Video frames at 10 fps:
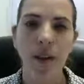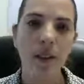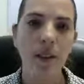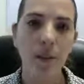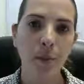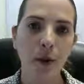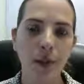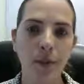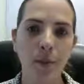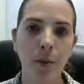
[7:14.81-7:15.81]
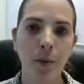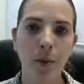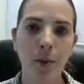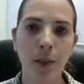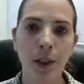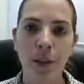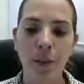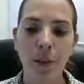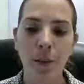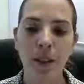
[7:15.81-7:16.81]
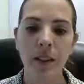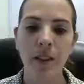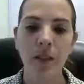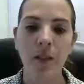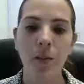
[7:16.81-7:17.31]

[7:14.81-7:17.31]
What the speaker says: this is important for people who are using PCs.